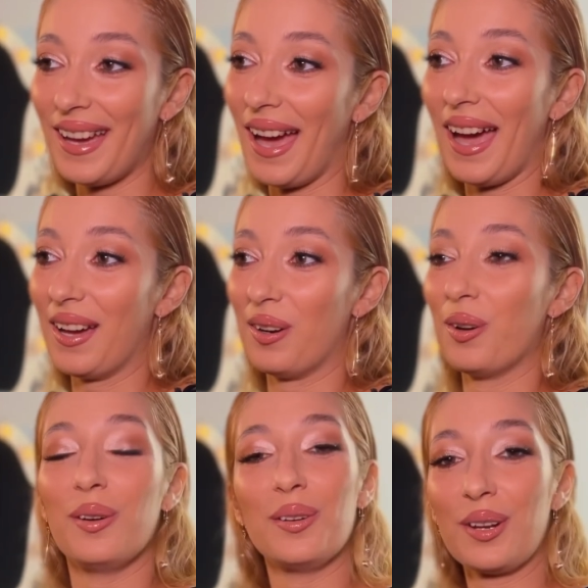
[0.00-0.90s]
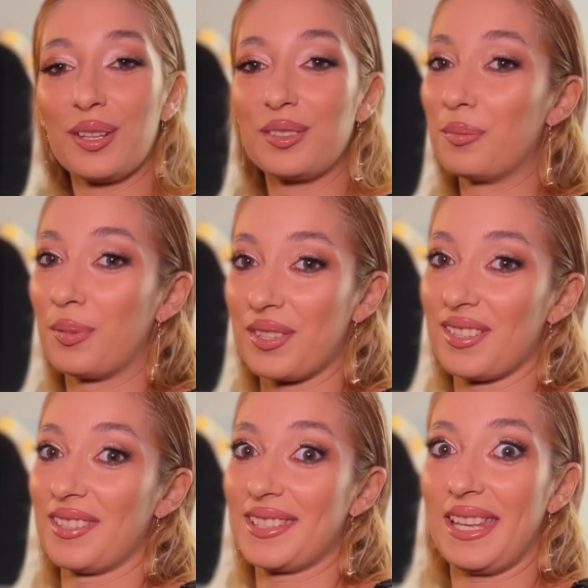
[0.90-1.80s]
I don't know, another
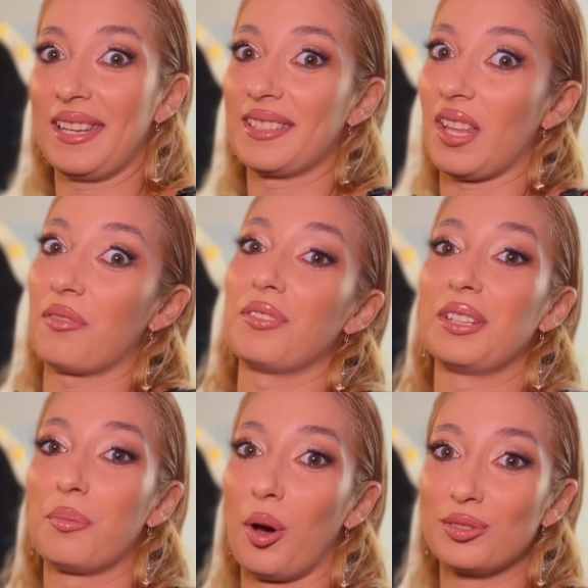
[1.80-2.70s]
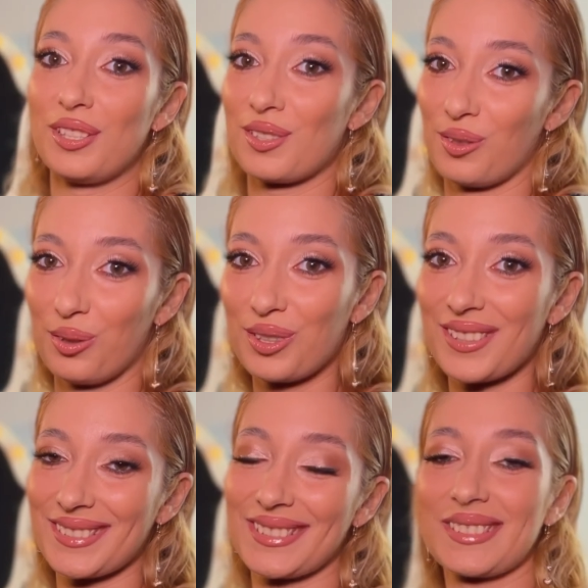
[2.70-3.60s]
person saying something about this look.
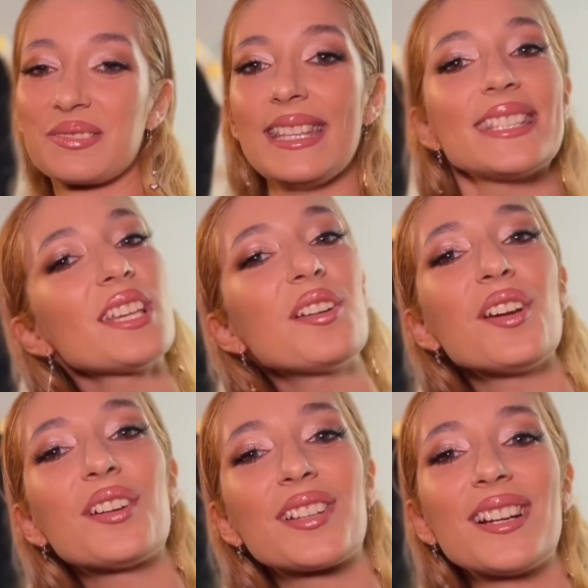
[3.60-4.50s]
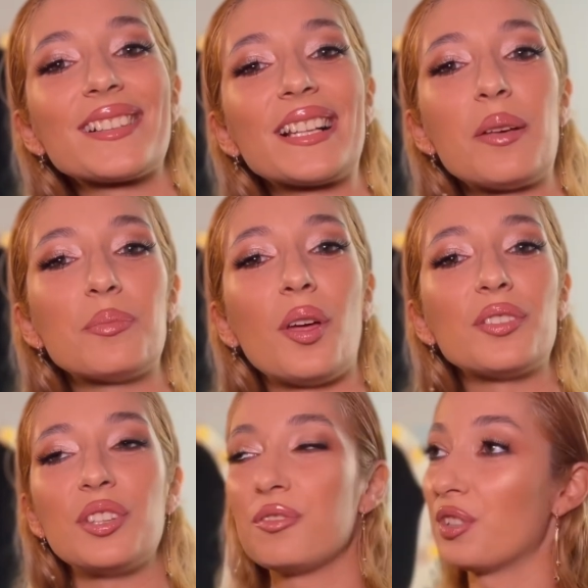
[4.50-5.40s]
So our girl
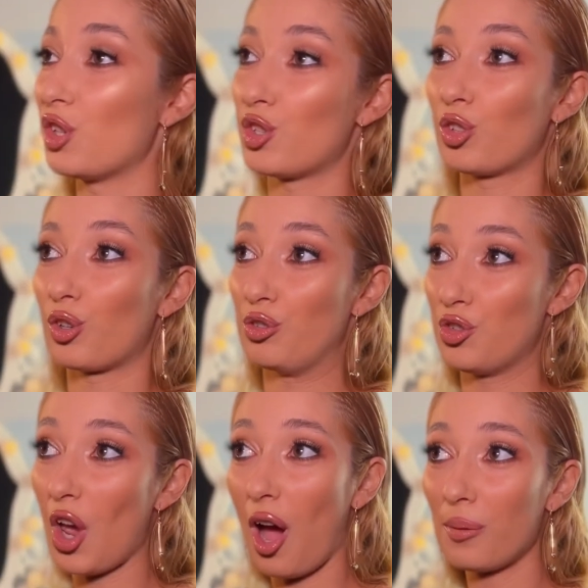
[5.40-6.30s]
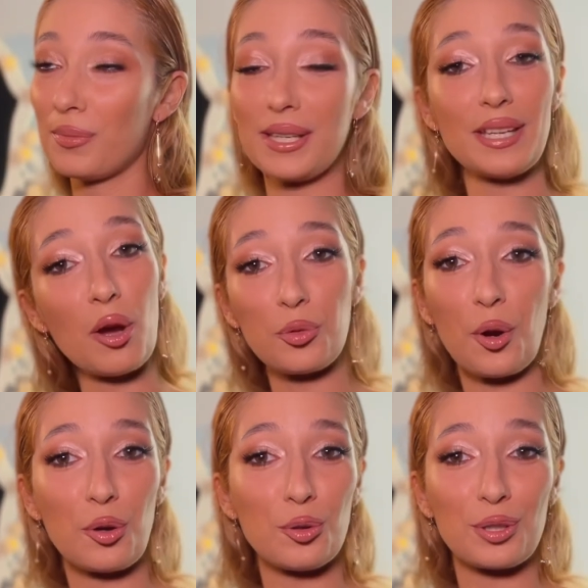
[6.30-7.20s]
Glammedblondie finished her job. Now we
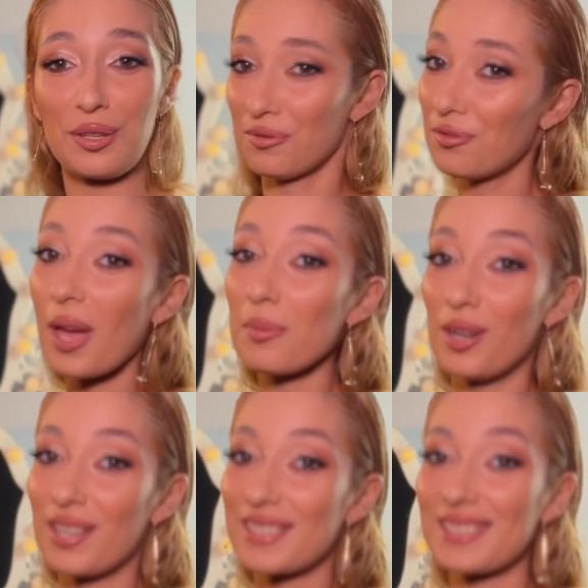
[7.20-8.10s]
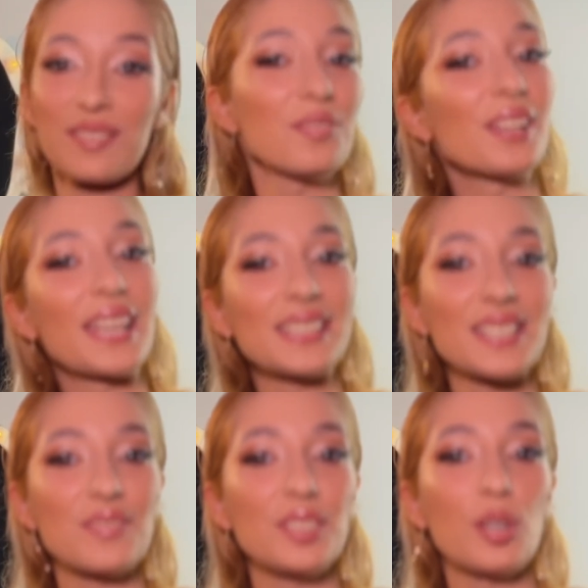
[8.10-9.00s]
are looking fabulous. If you like
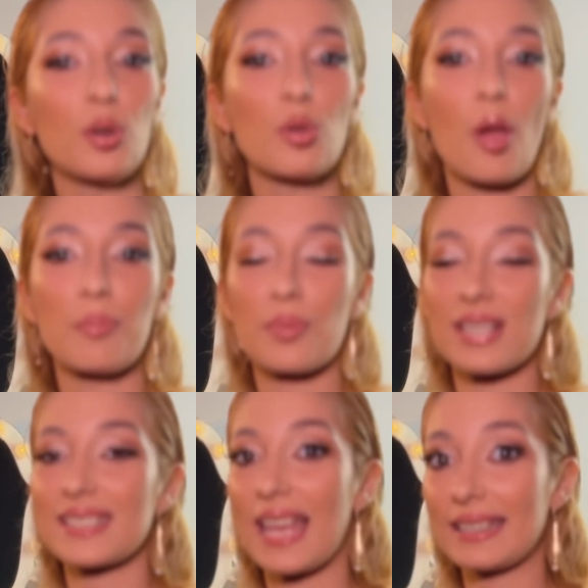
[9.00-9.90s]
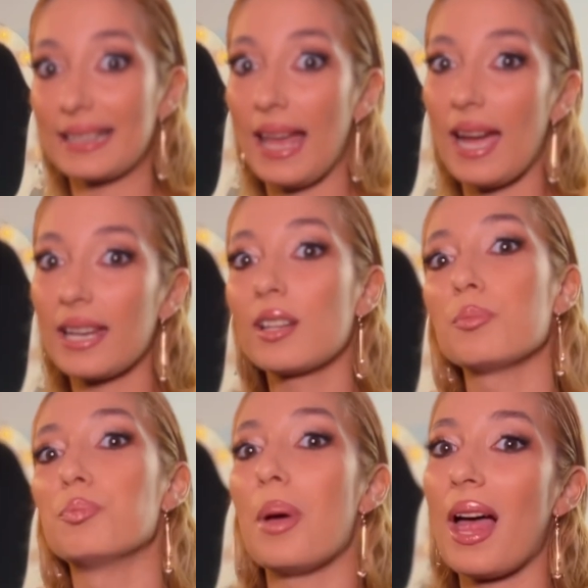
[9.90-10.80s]
this video, go and press that like,
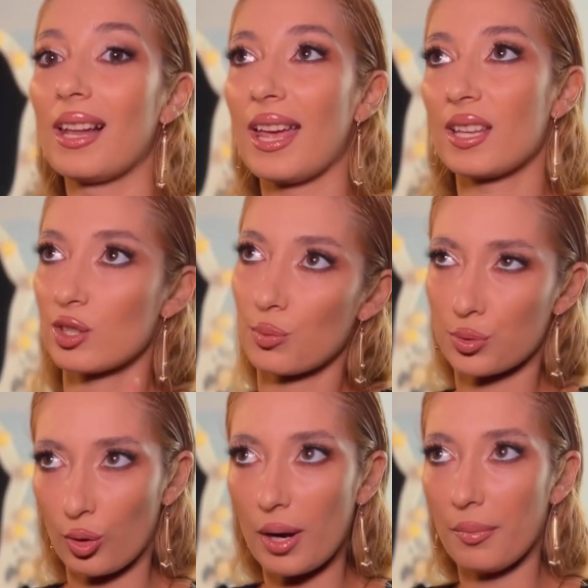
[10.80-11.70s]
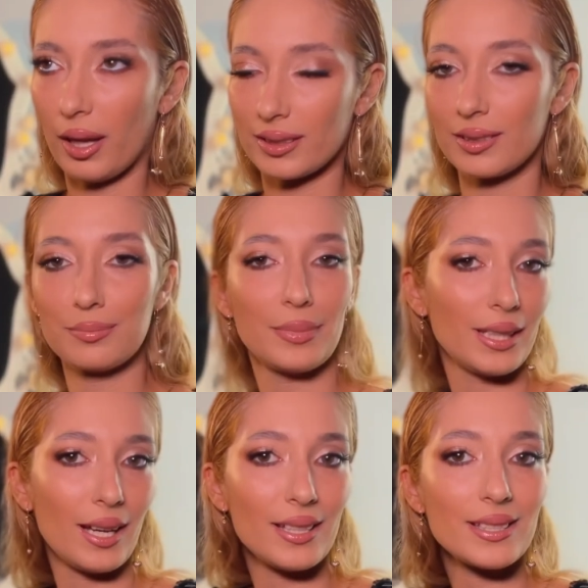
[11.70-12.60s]
bell and subscribe button,
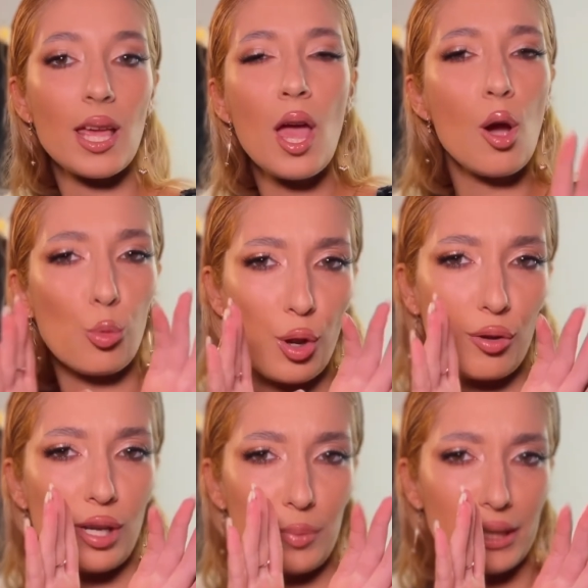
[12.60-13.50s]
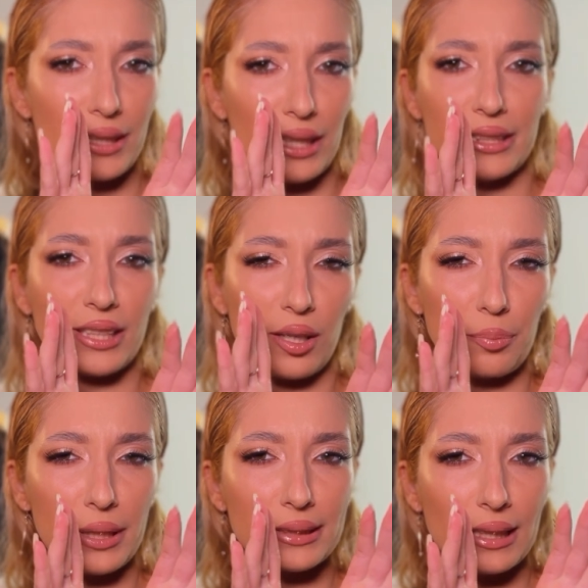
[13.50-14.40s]
because we will meet a little
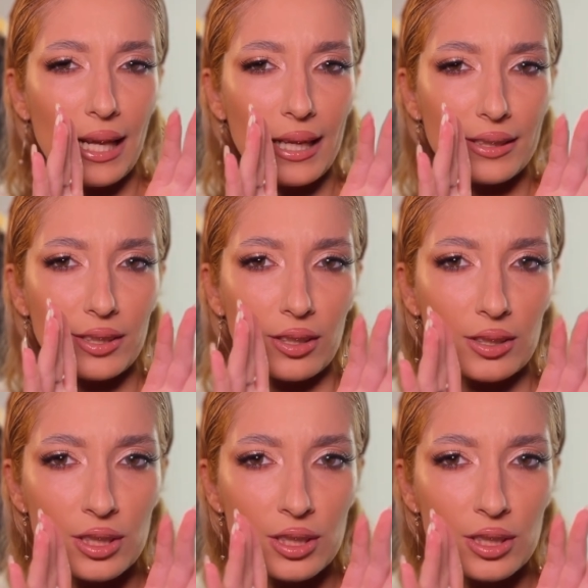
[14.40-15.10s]
bit later.